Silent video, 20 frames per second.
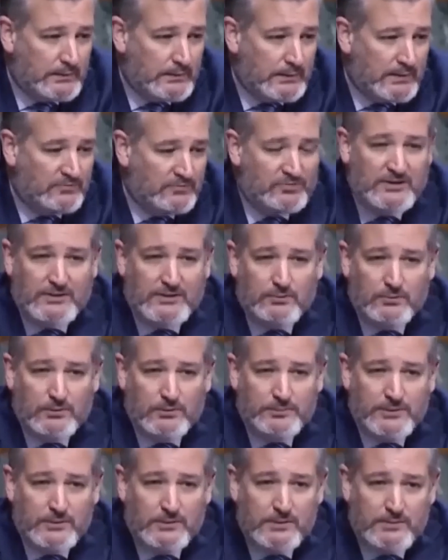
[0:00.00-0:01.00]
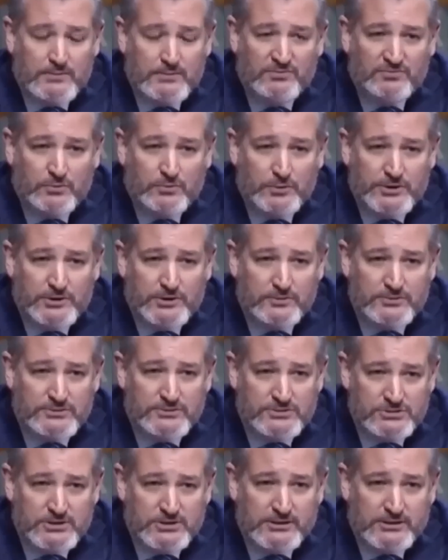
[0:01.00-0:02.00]
if they were appearing before you as
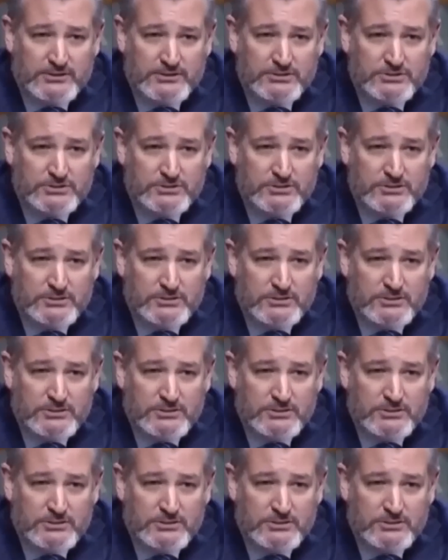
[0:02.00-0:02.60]
a judge